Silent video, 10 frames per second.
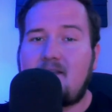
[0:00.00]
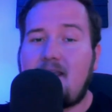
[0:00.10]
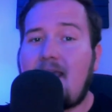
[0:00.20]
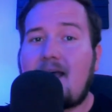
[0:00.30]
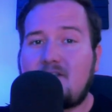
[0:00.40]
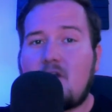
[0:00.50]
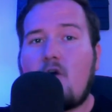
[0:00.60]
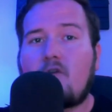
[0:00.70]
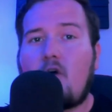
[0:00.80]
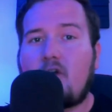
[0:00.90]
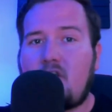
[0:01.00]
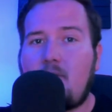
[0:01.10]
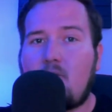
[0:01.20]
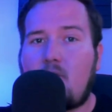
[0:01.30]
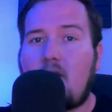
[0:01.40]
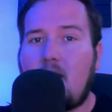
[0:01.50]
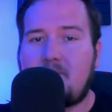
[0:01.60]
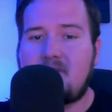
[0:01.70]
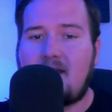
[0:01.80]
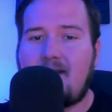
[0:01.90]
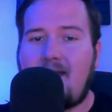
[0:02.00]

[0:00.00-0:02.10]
he has overall QB1 upside,